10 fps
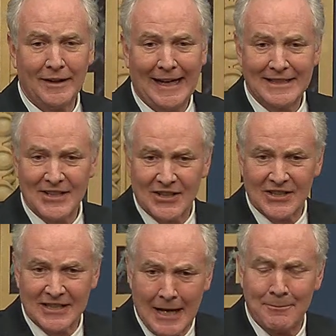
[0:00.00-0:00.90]
had to
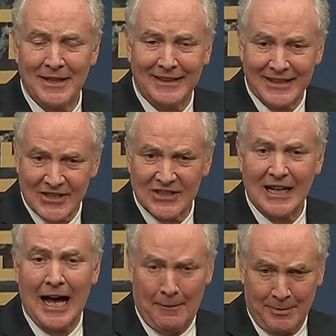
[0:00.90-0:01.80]
step in and
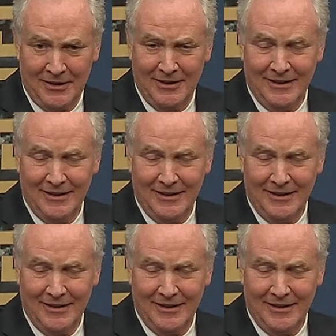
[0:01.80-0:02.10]
stop